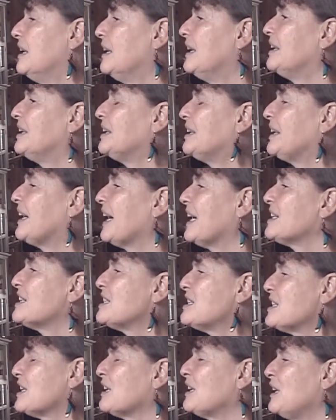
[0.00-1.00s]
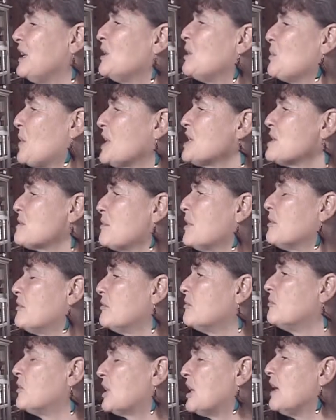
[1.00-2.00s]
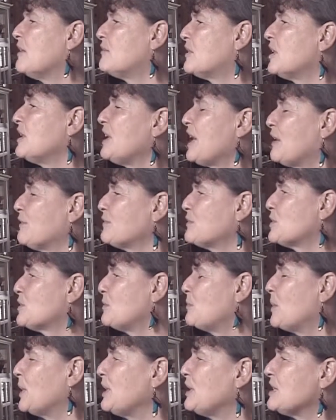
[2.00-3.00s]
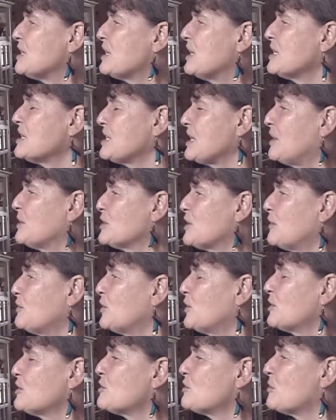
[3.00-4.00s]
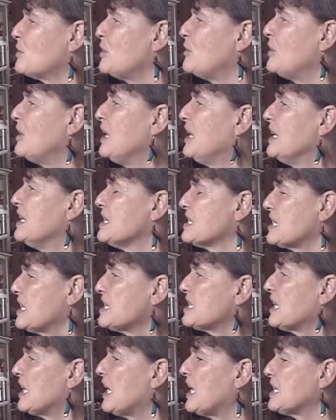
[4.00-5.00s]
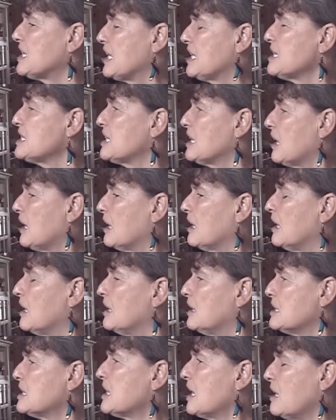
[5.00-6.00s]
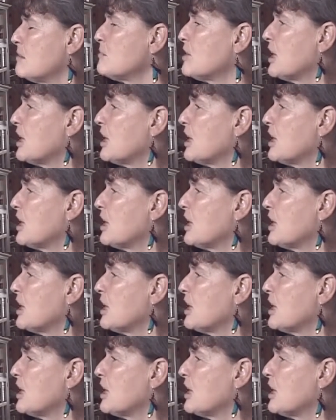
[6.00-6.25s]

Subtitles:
And the US were clever enough to wait this out of control satellite until it came